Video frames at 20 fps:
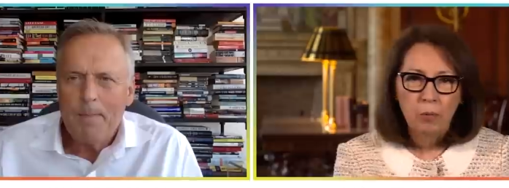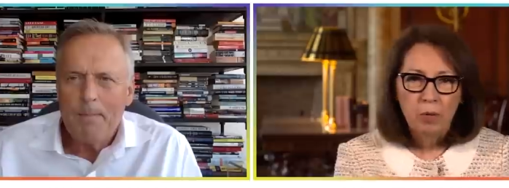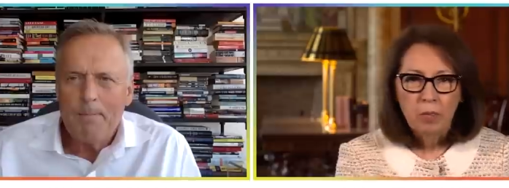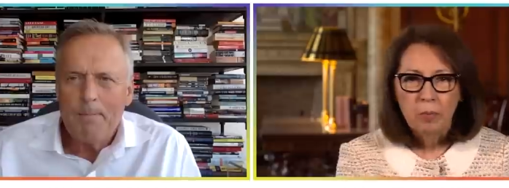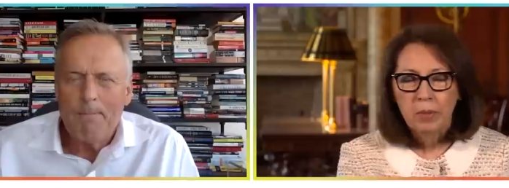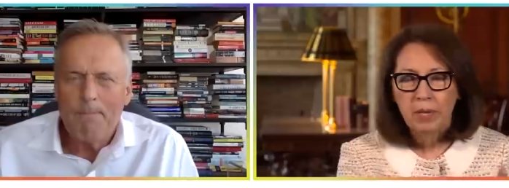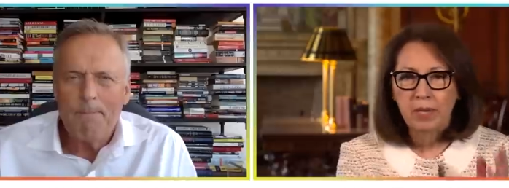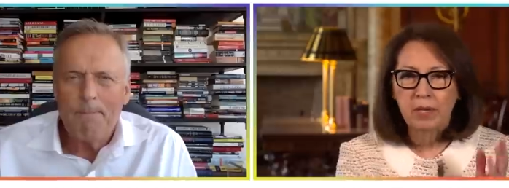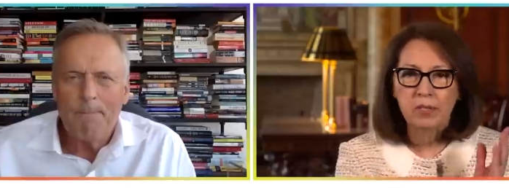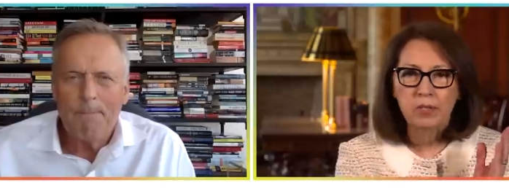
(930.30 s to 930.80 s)
Speaker 1: with
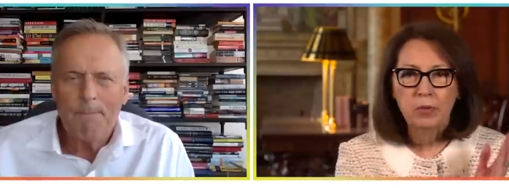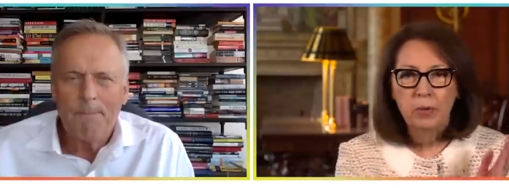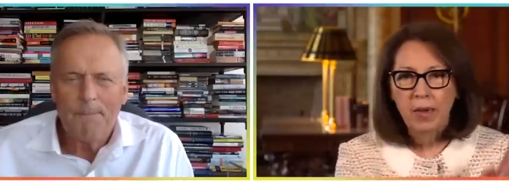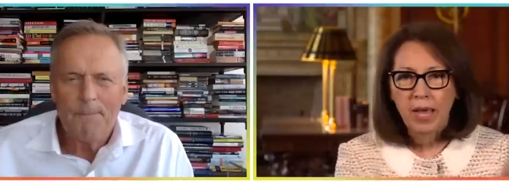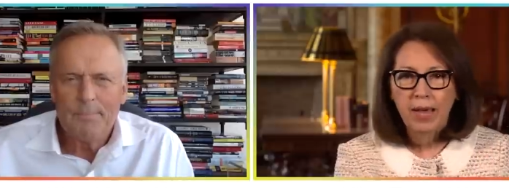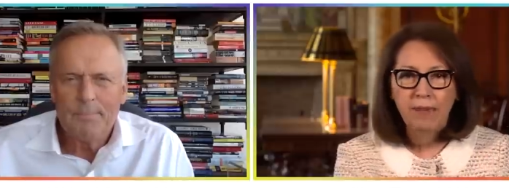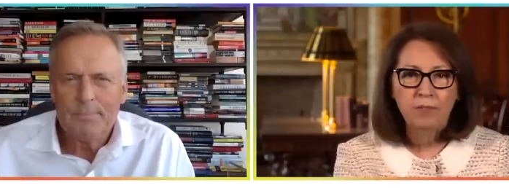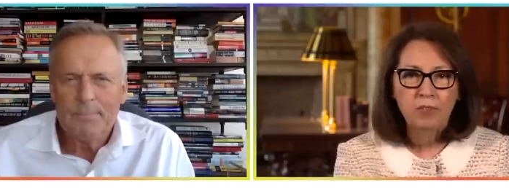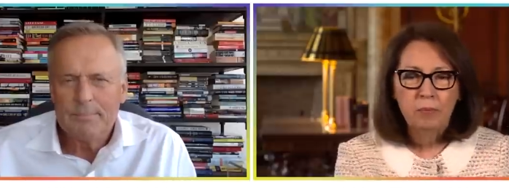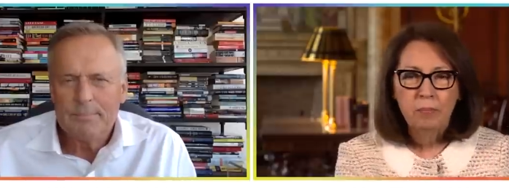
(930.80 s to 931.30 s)
because you
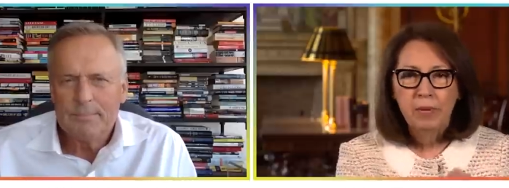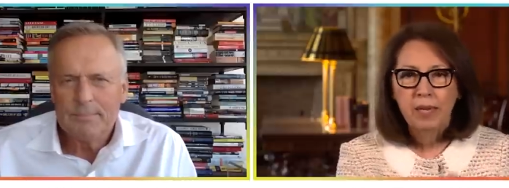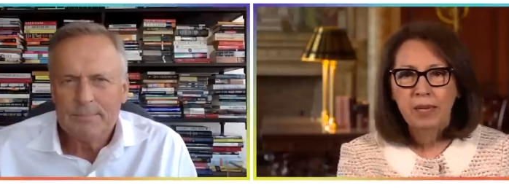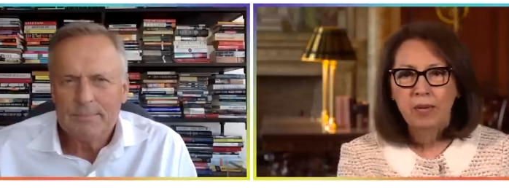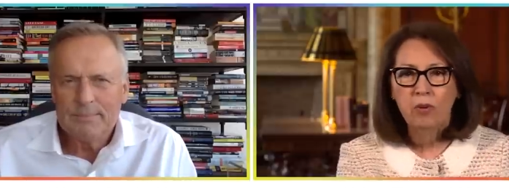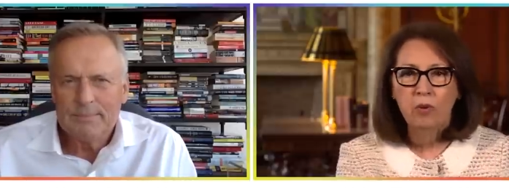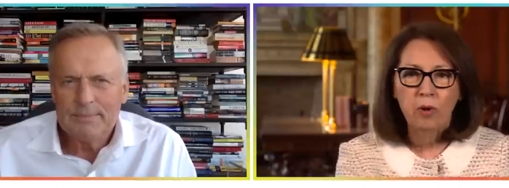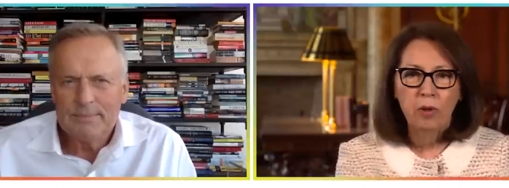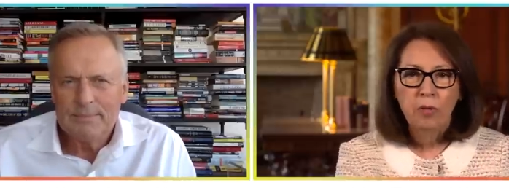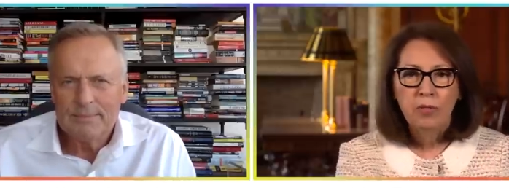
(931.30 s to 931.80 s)
have to make
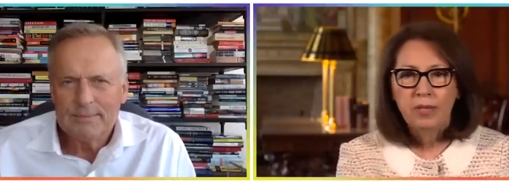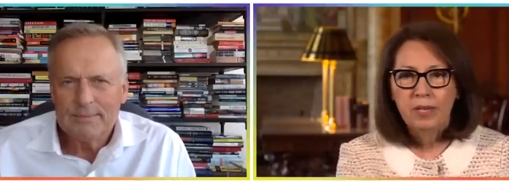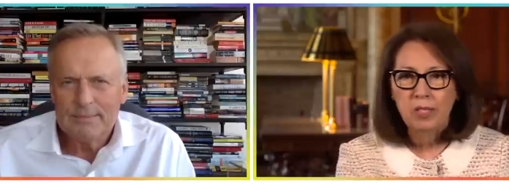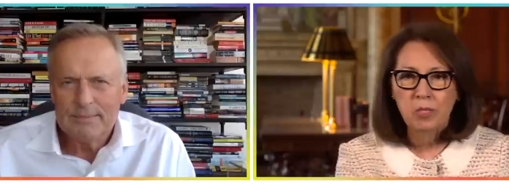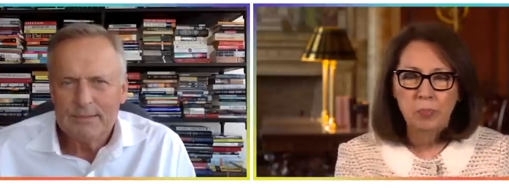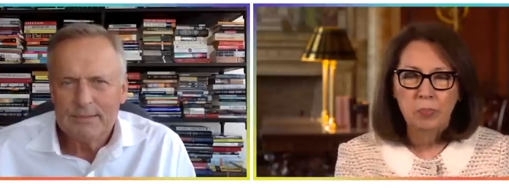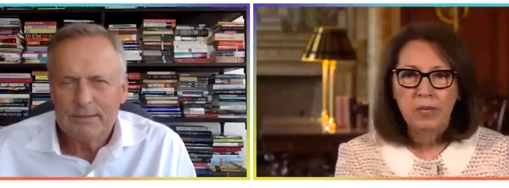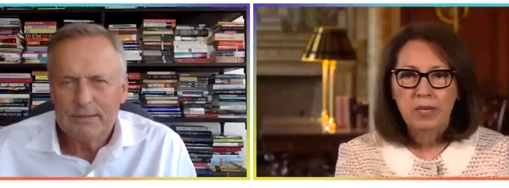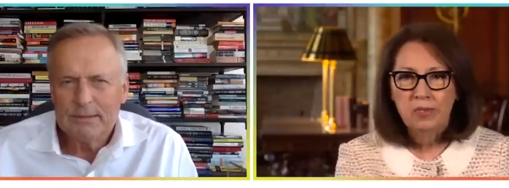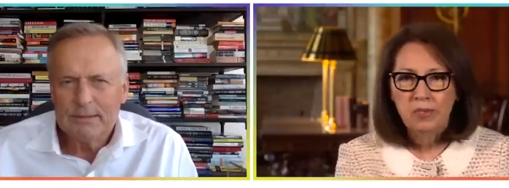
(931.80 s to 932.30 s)
all
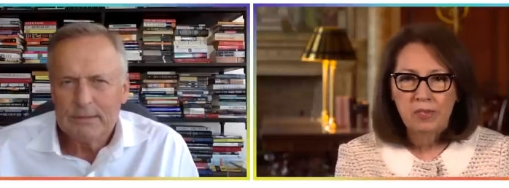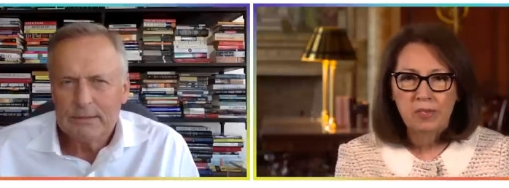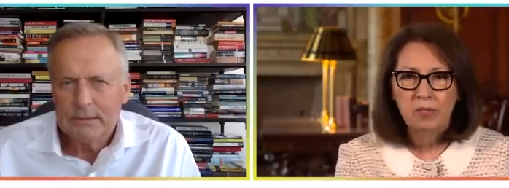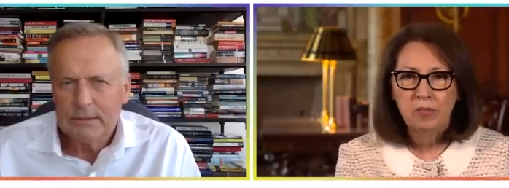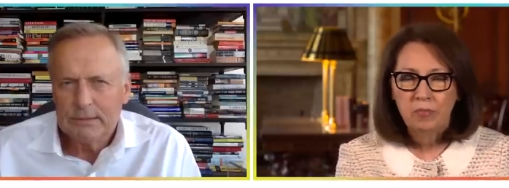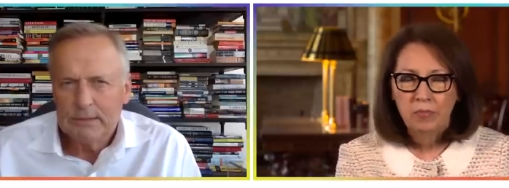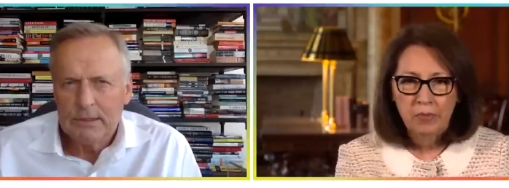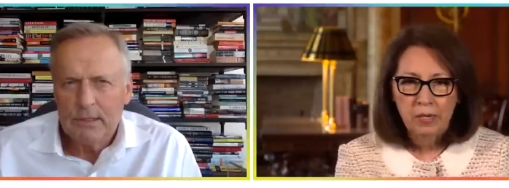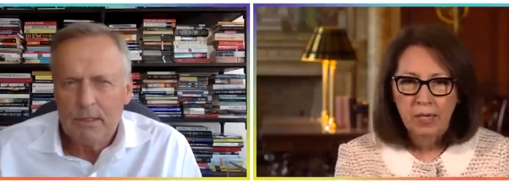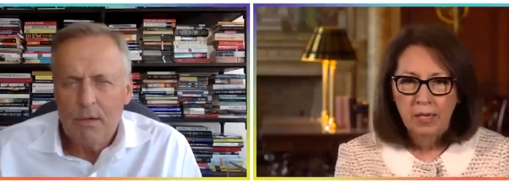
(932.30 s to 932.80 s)
these
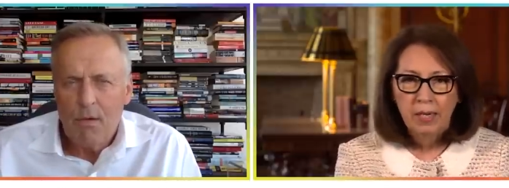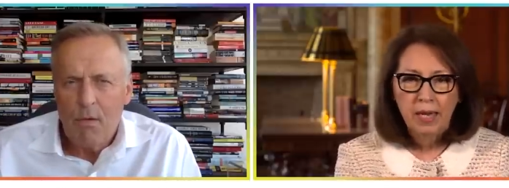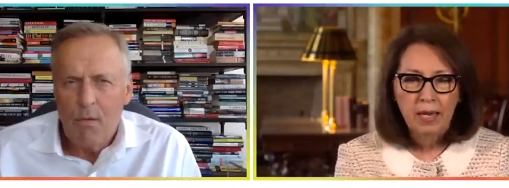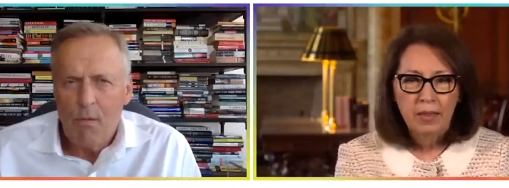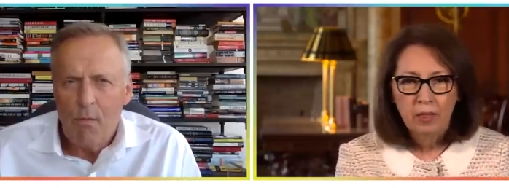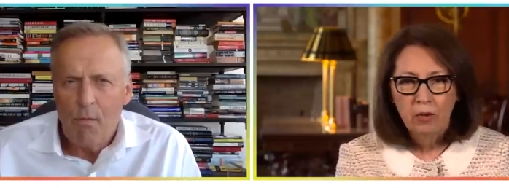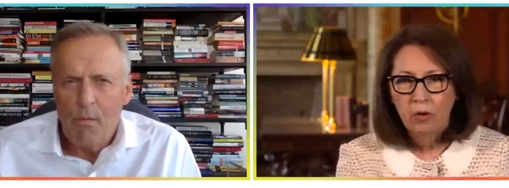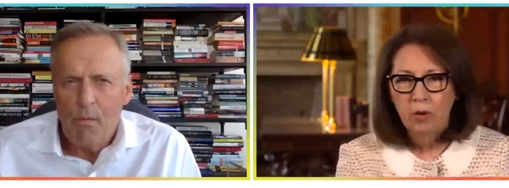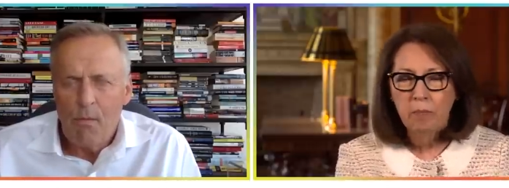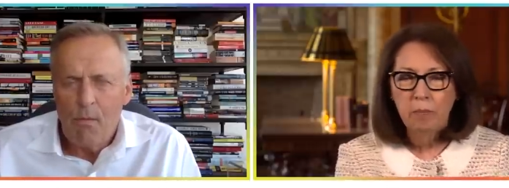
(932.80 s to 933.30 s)
pieces fit,
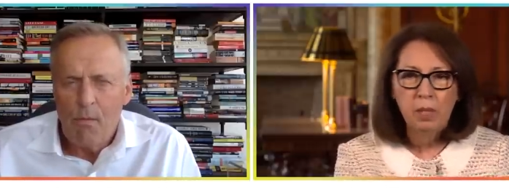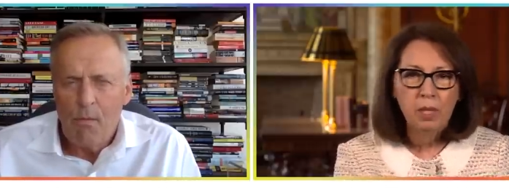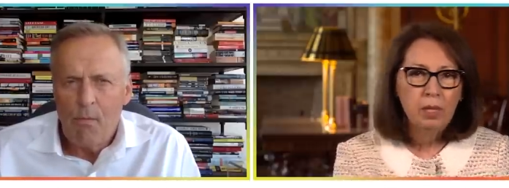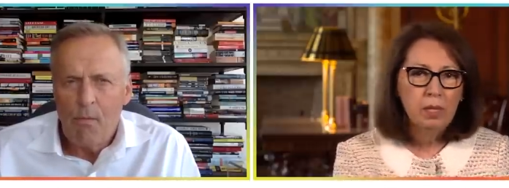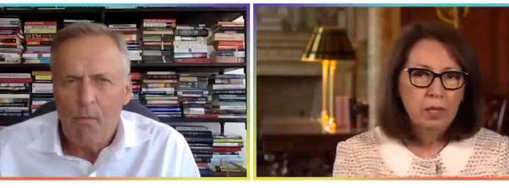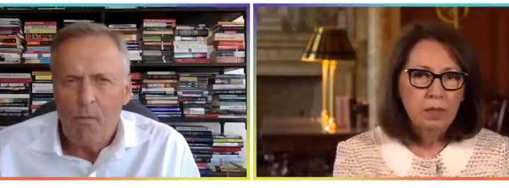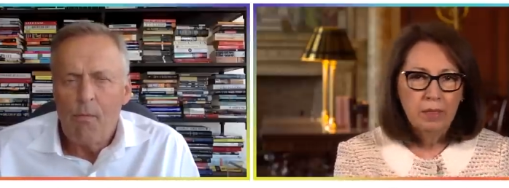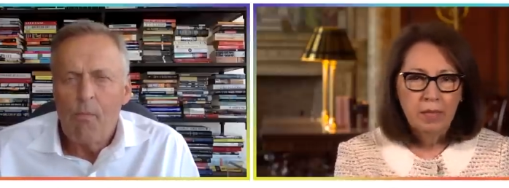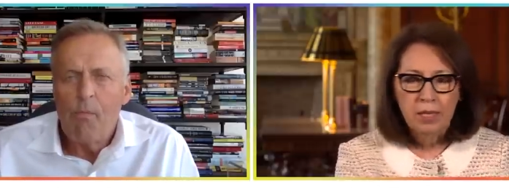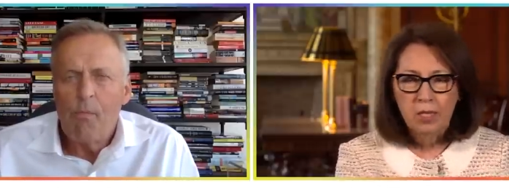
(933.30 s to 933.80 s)
and there are a
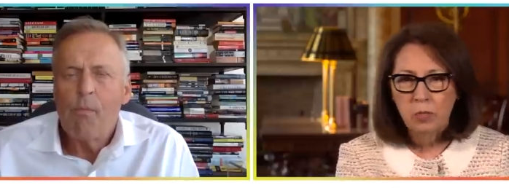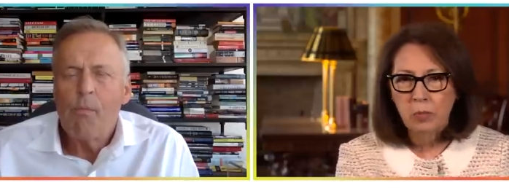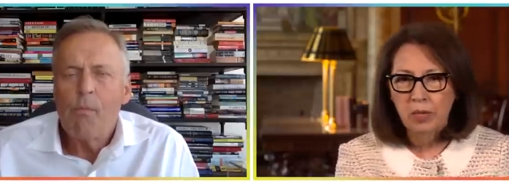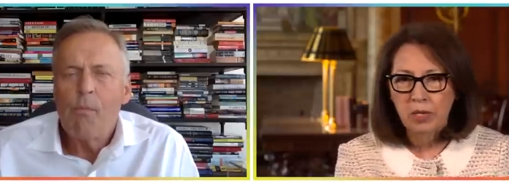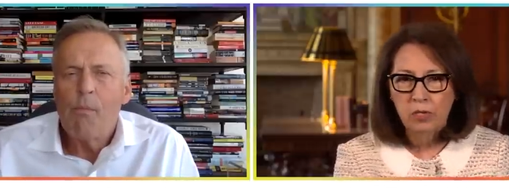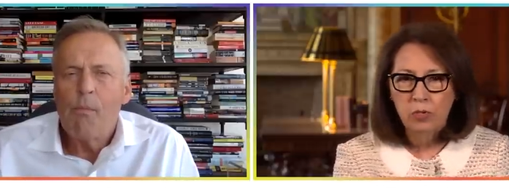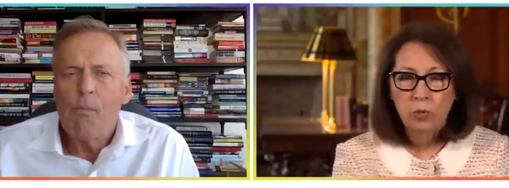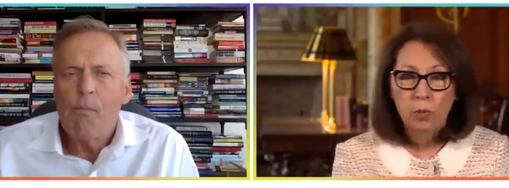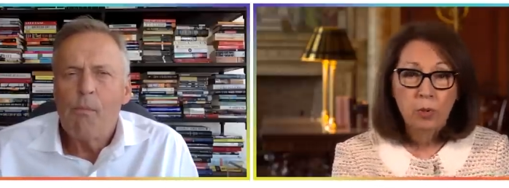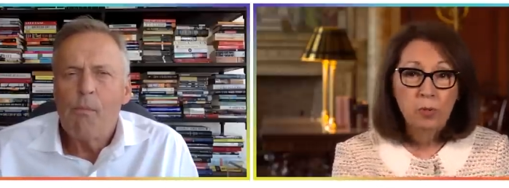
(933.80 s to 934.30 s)
million things
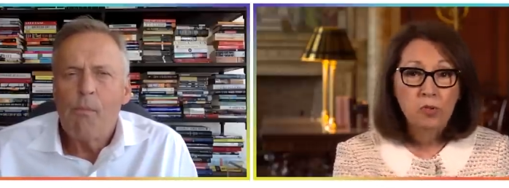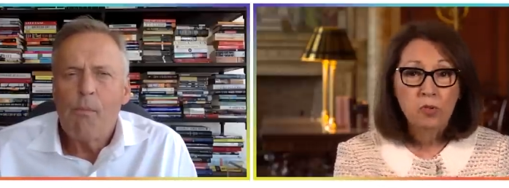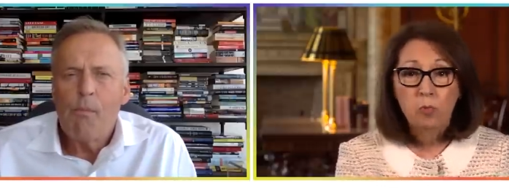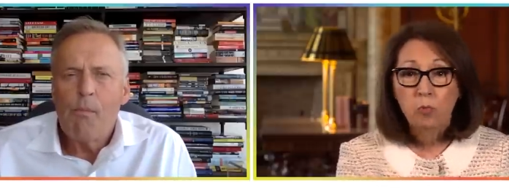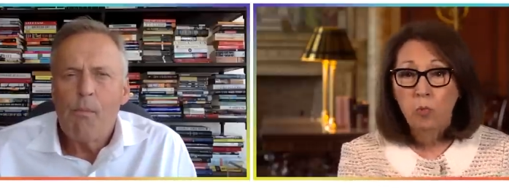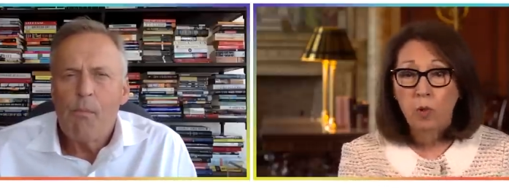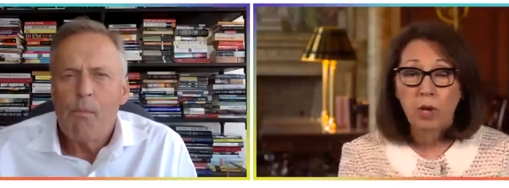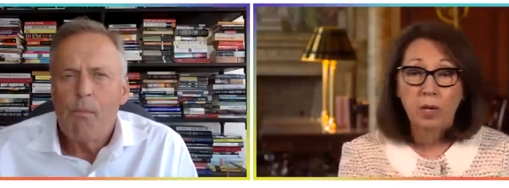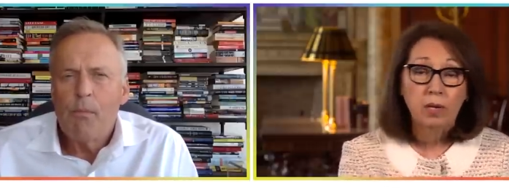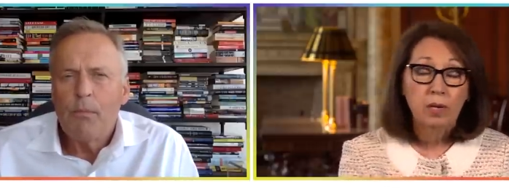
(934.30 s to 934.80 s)
because you also
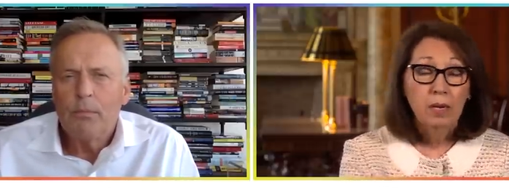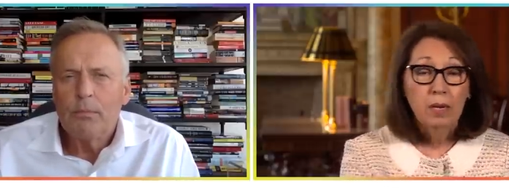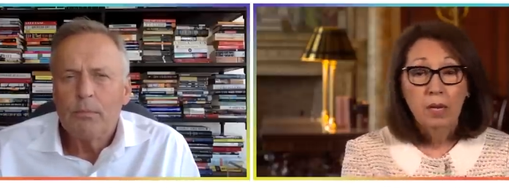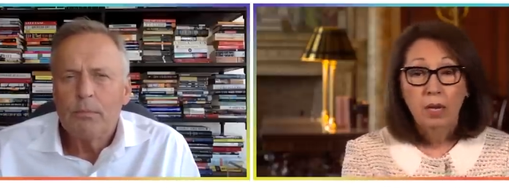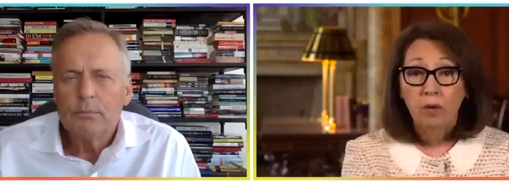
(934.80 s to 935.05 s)
want